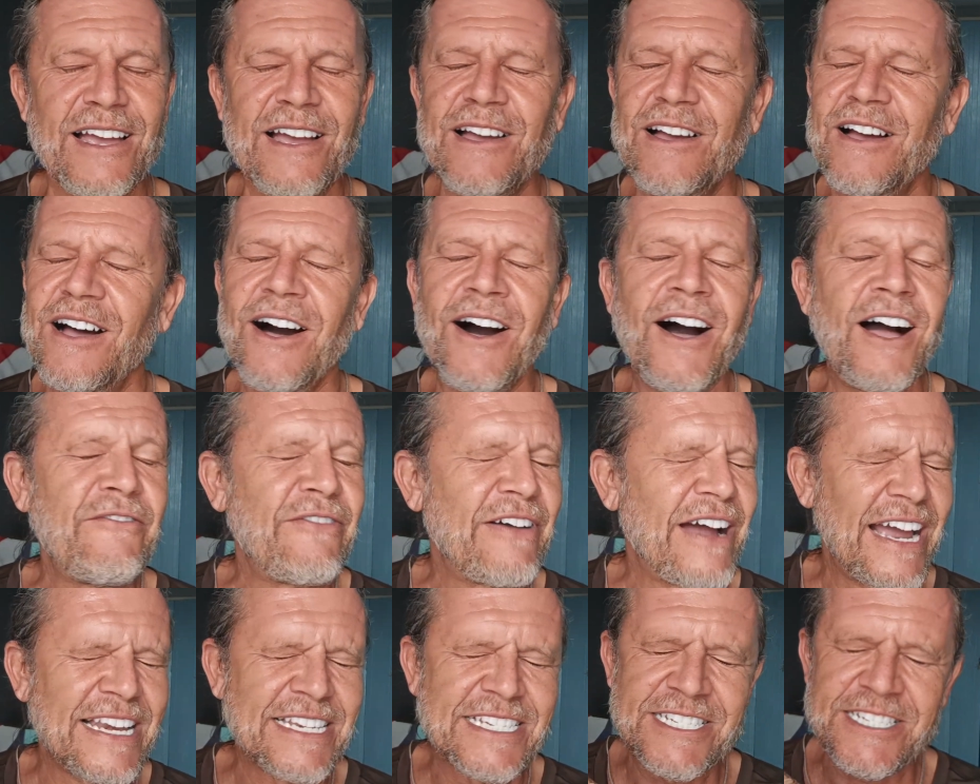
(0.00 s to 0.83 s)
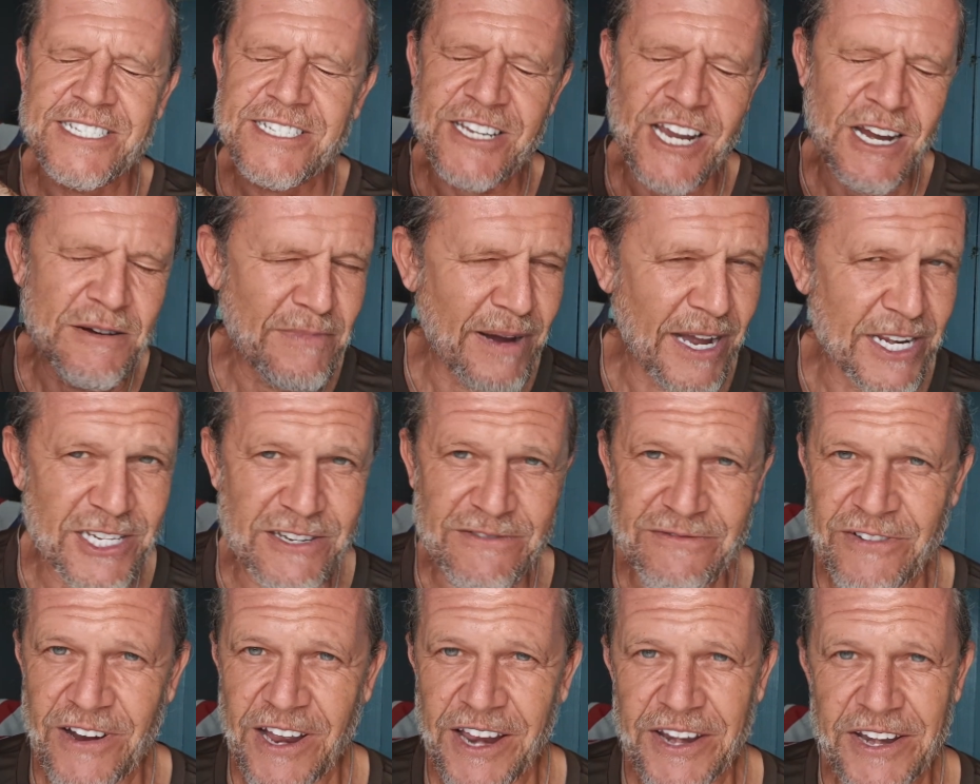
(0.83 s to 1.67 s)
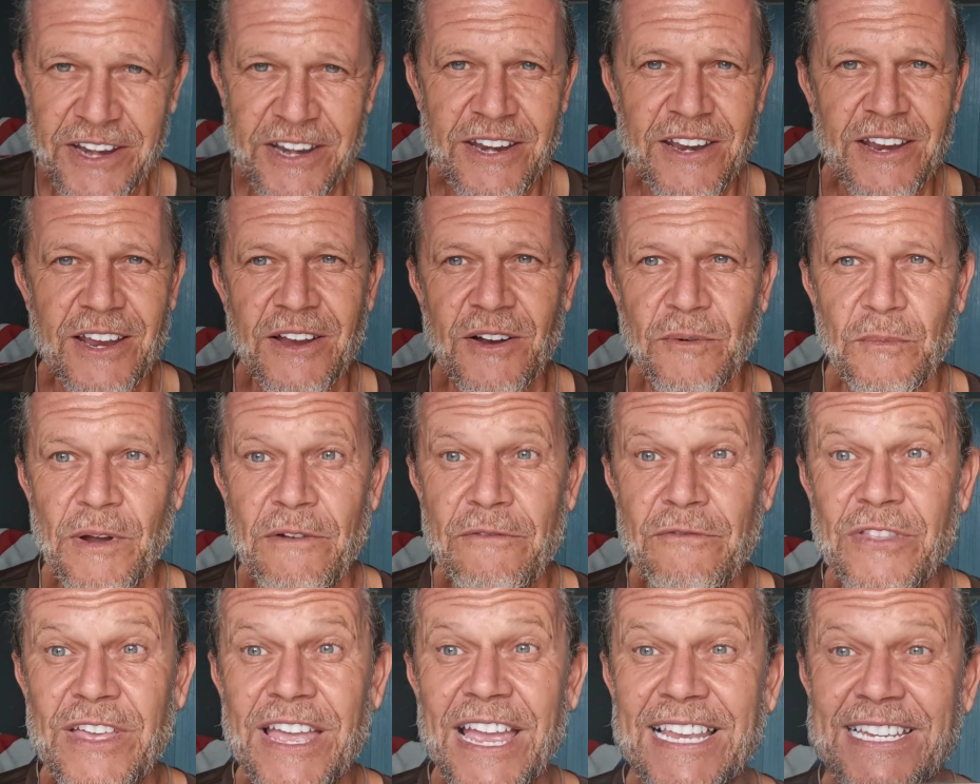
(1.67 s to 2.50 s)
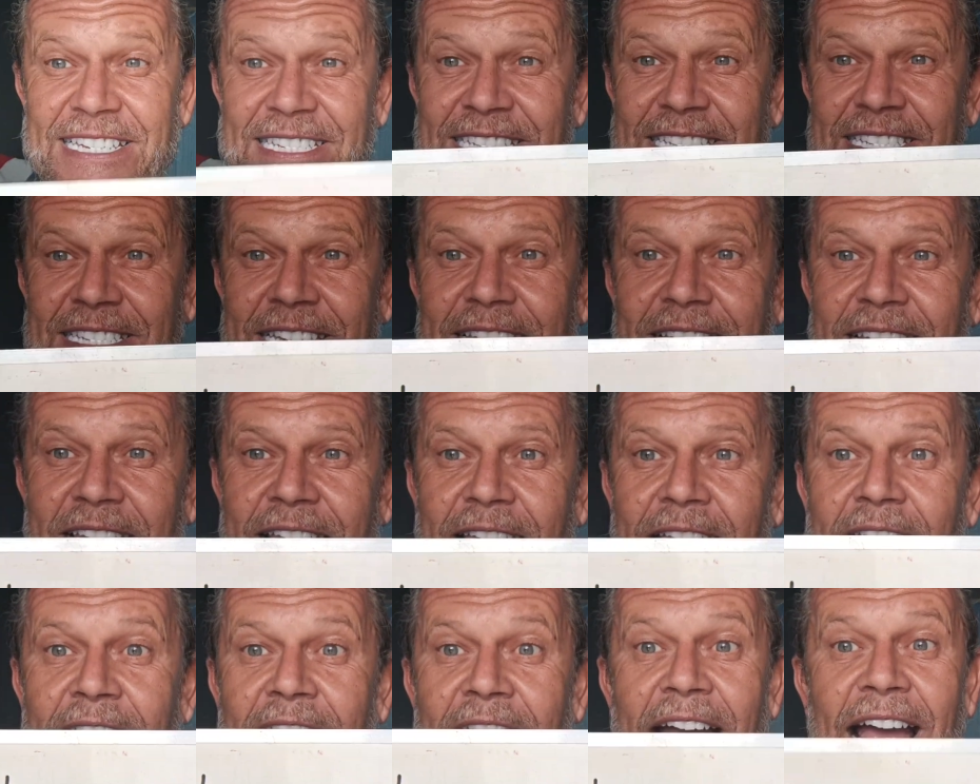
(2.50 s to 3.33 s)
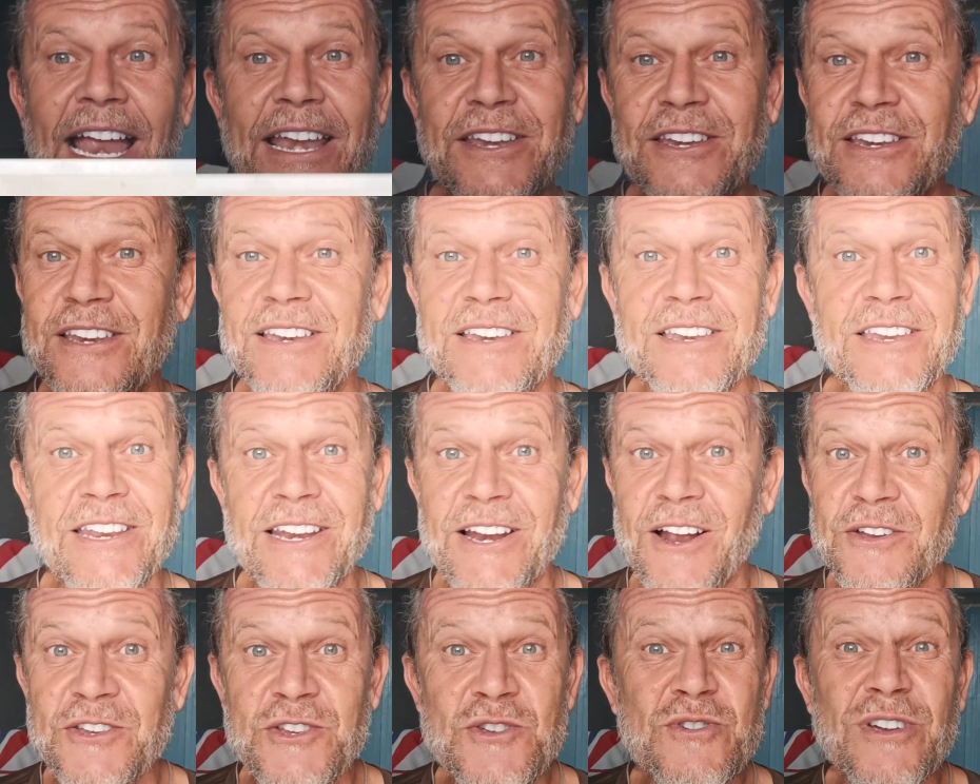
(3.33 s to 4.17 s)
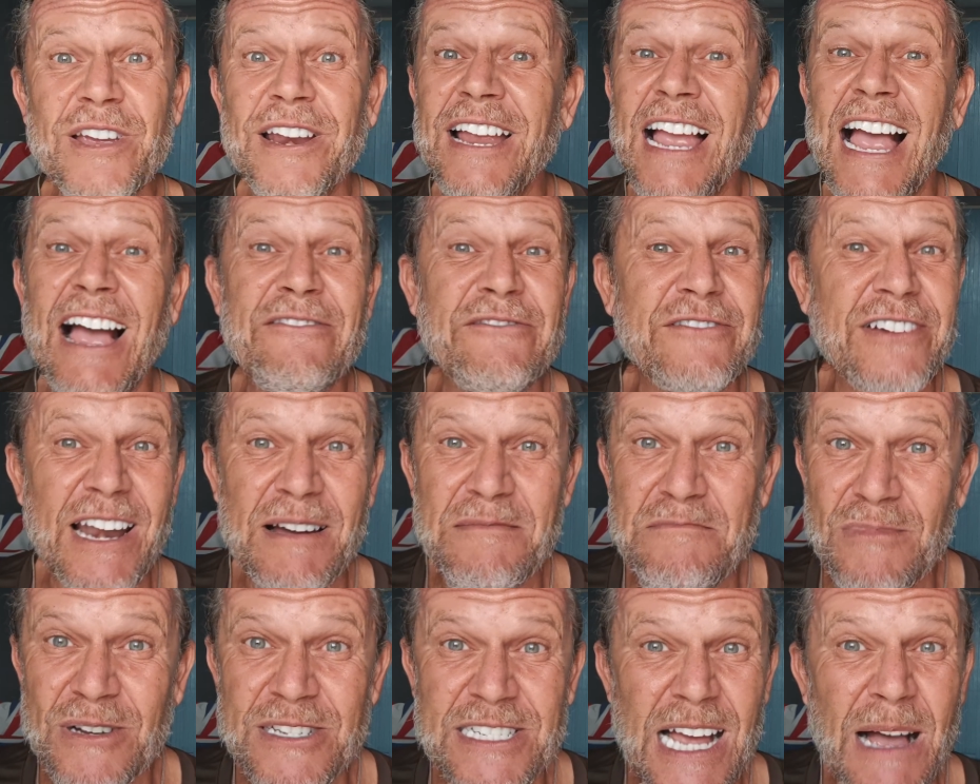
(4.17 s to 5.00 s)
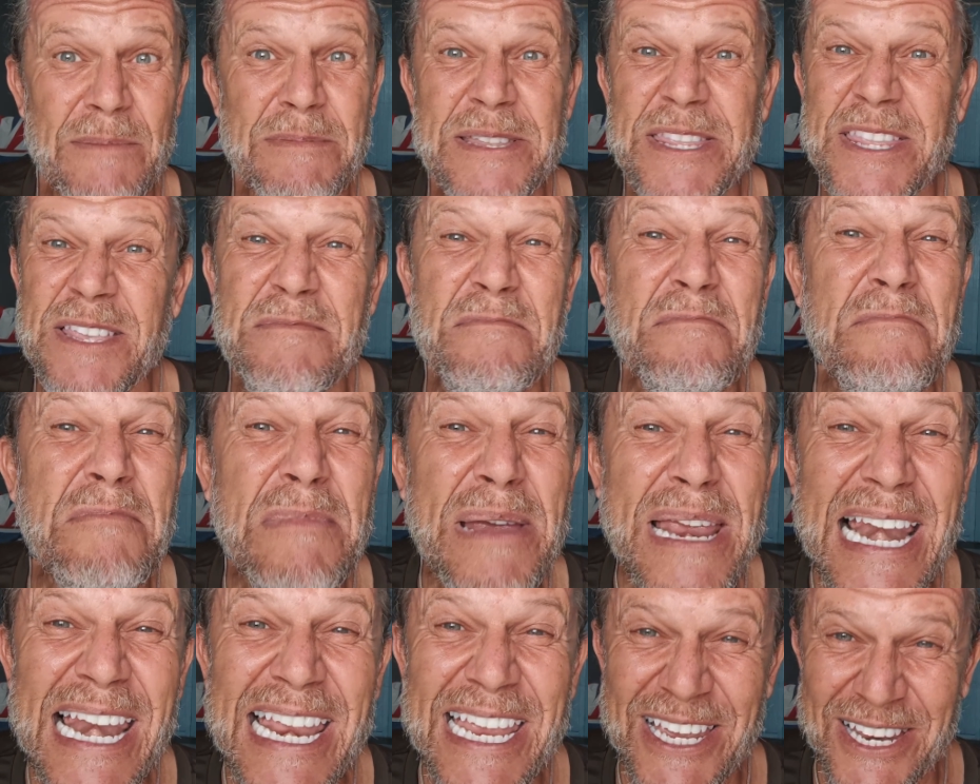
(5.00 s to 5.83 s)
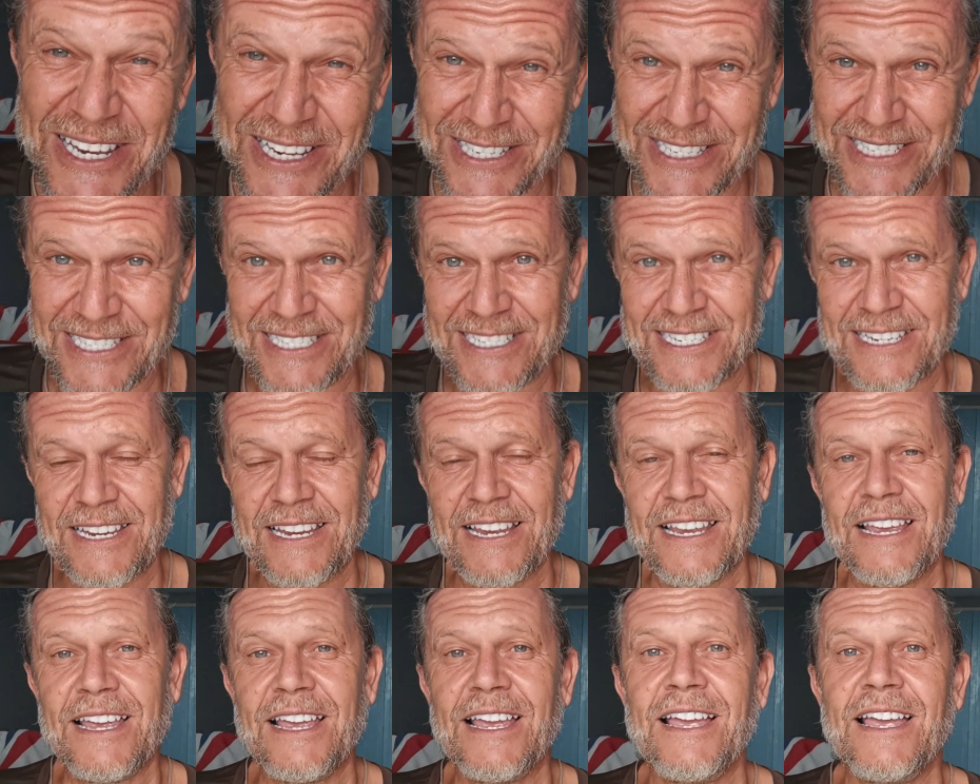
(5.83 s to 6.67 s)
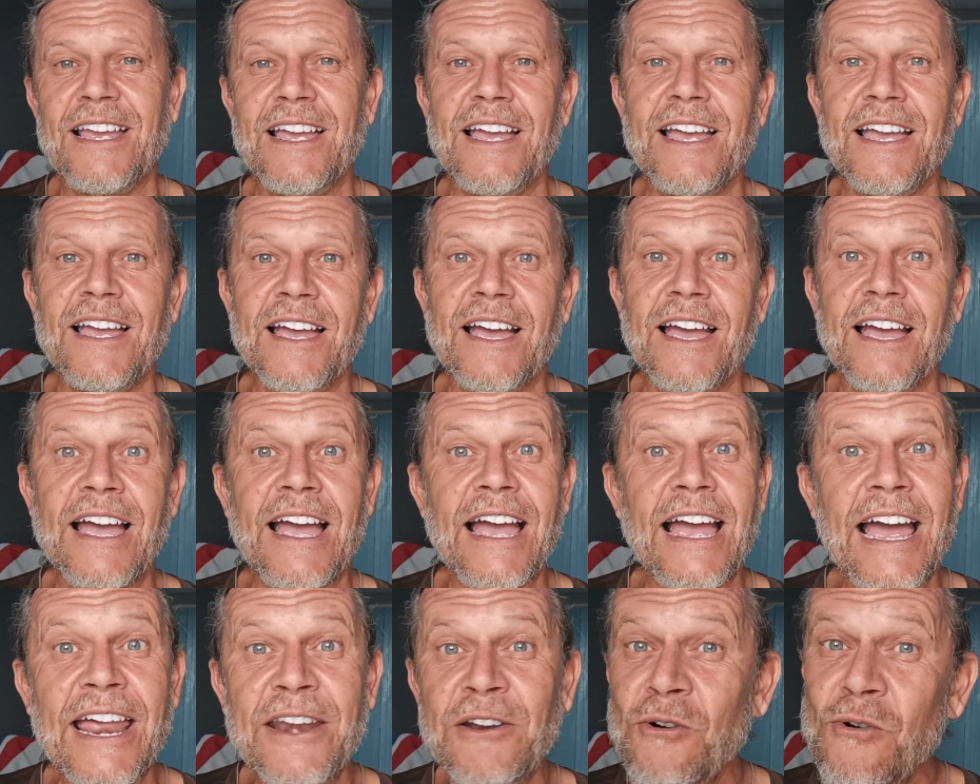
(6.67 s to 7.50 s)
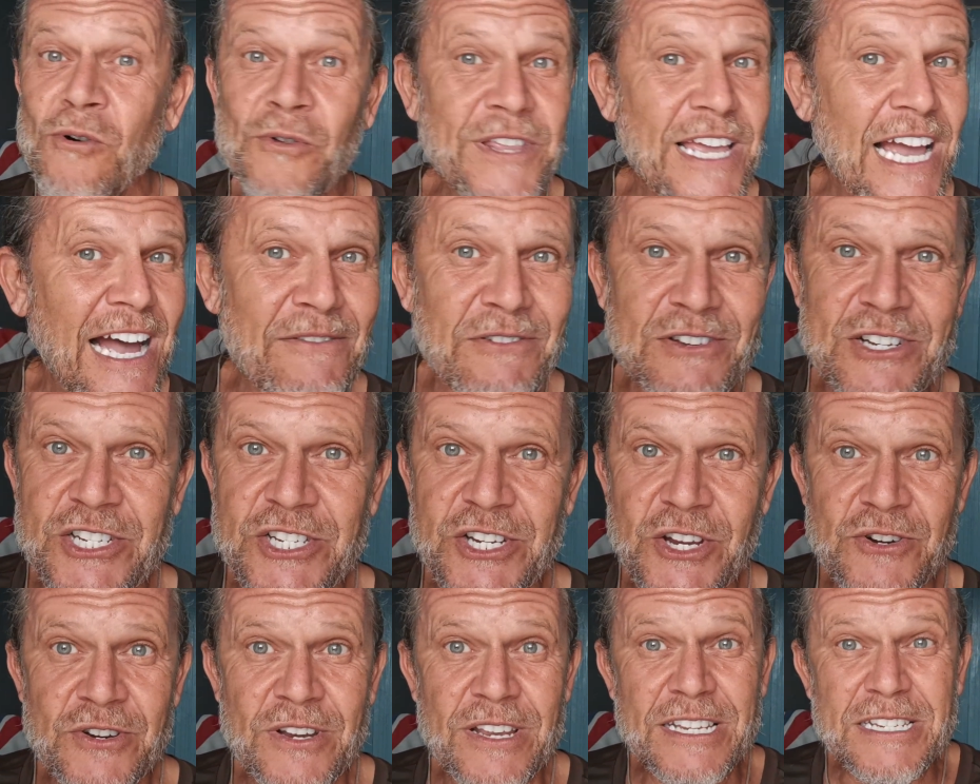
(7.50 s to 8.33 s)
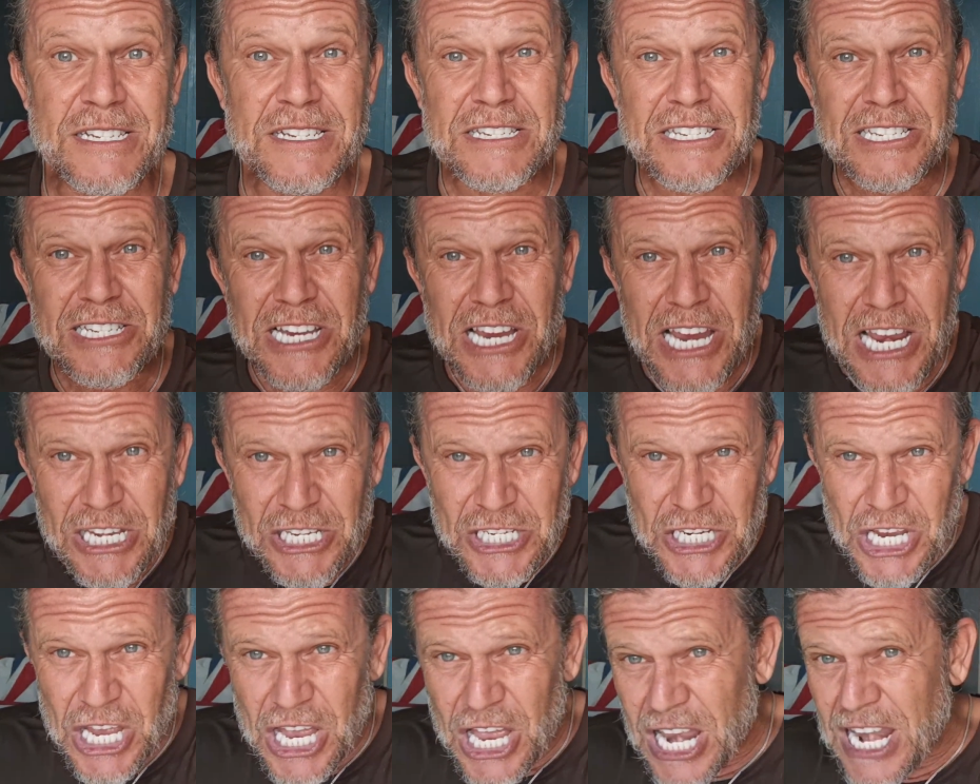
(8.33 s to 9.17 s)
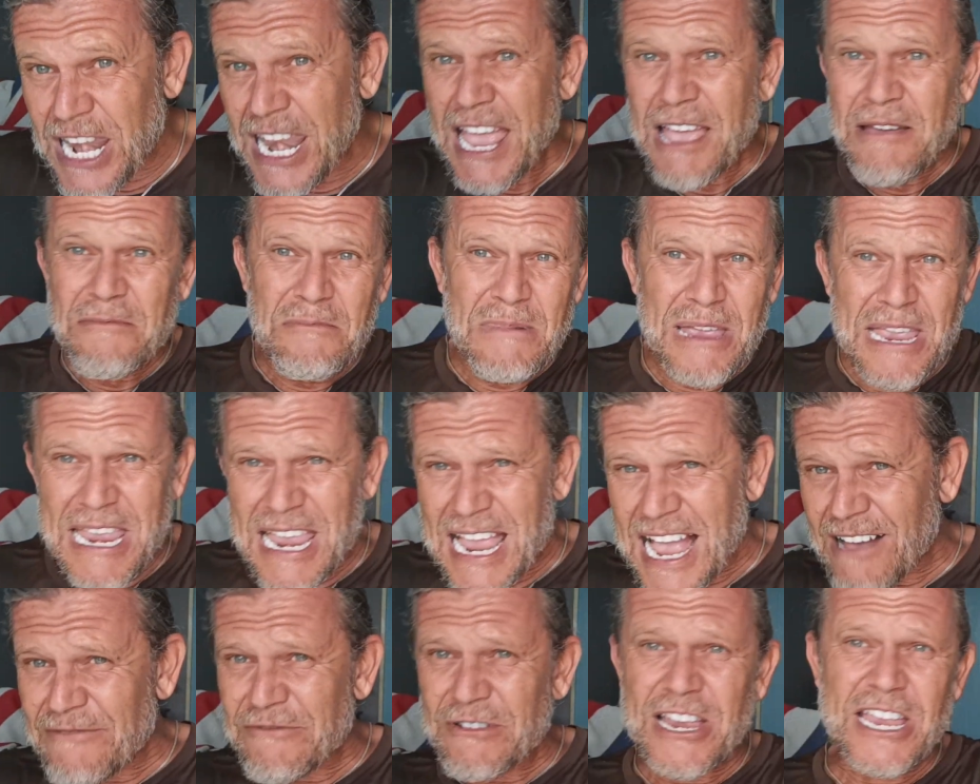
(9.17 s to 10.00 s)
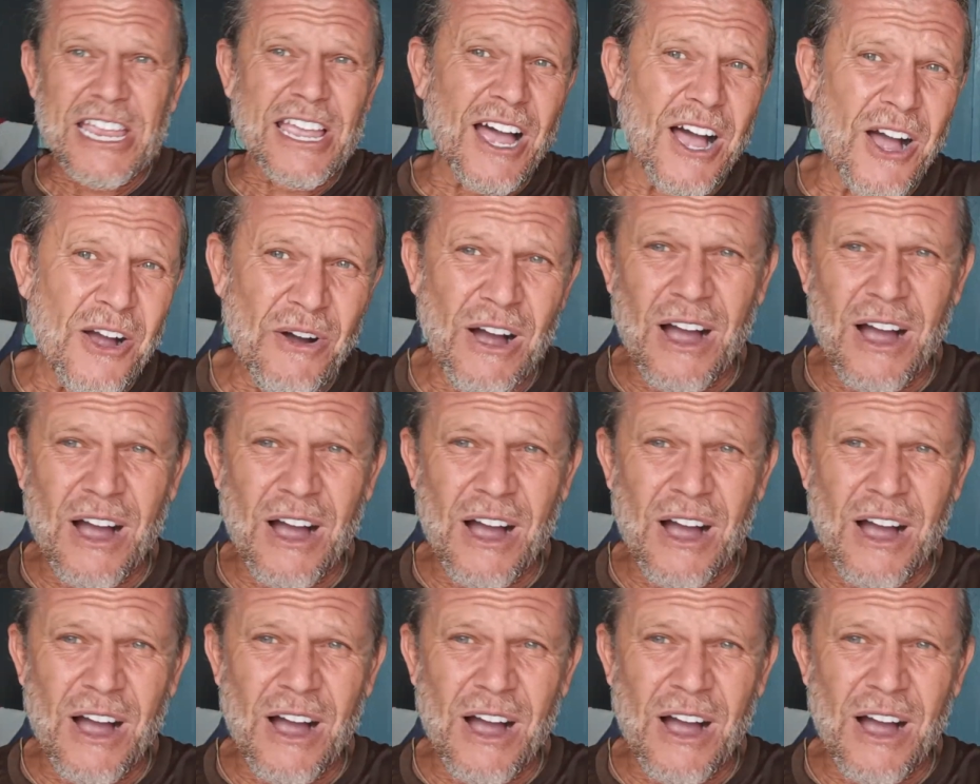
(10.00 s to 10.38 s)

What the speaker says: I've had so much fun with this. And, you can have numbers up in the millions. And all the other students, teacher, let me have a go. I